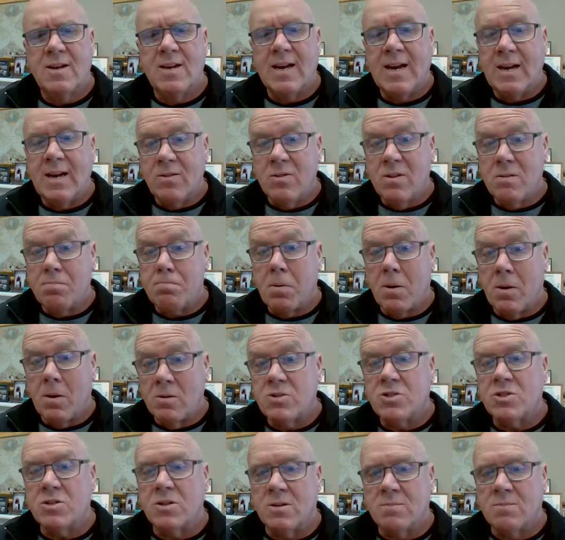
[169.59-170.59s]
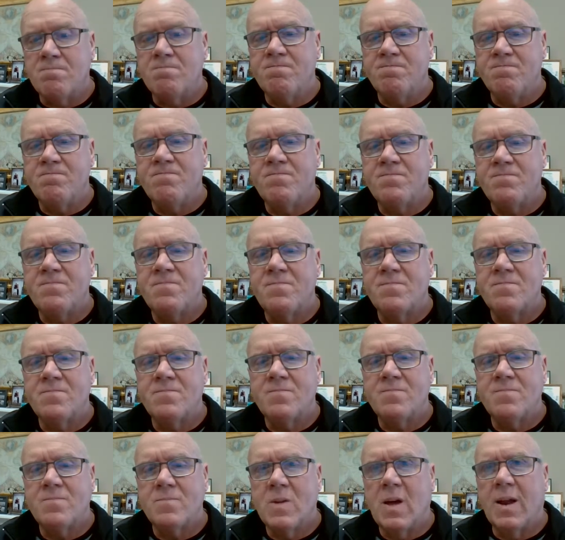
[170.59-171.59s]
in the person
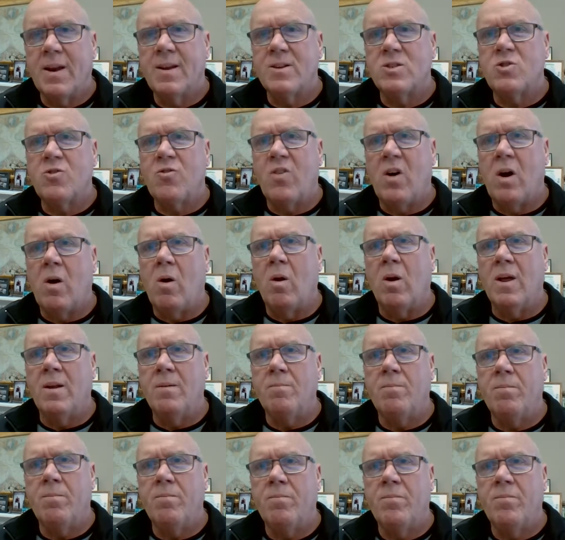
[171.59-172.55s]
that has fallen.